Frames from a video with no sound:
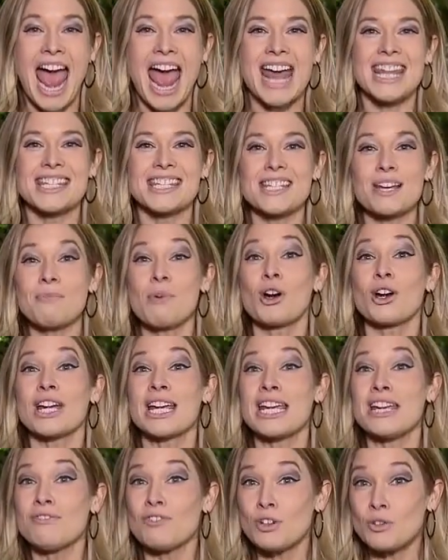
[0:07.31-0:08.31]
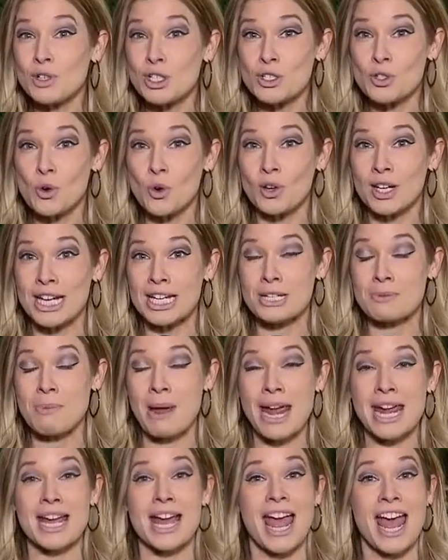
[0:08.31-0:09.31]
And some are even resorting to
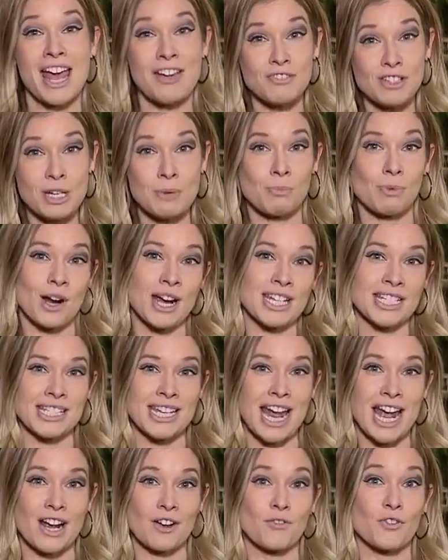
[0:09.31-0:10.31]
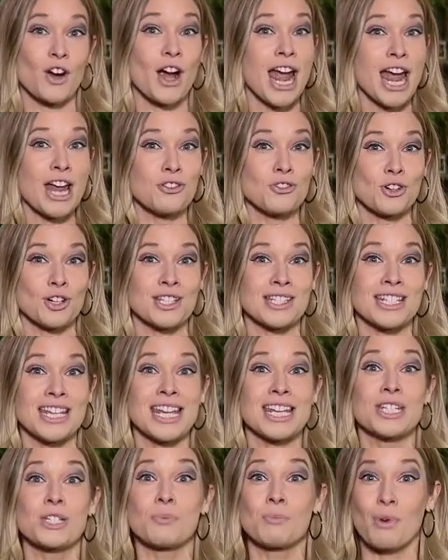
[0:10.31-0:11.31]
paying a hefty price tag for entrance
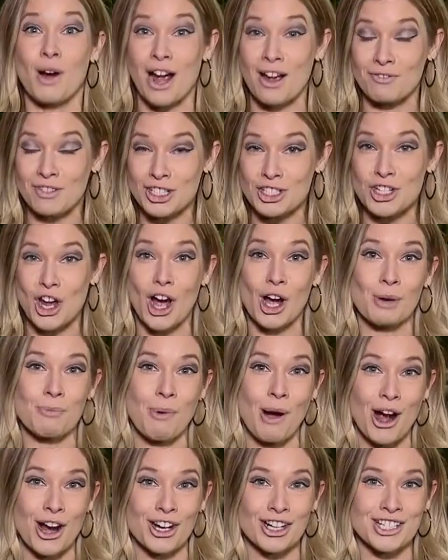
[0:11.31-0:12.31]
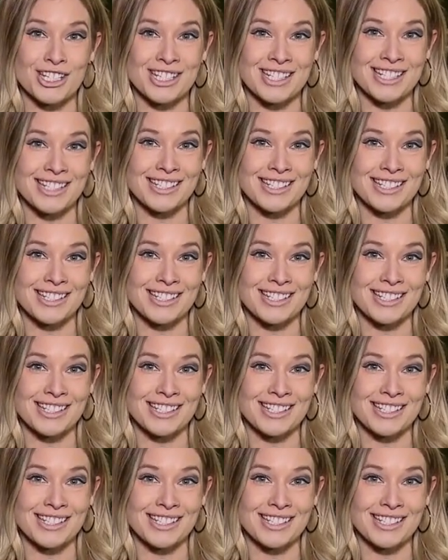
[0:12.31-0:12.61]
into private dog parks.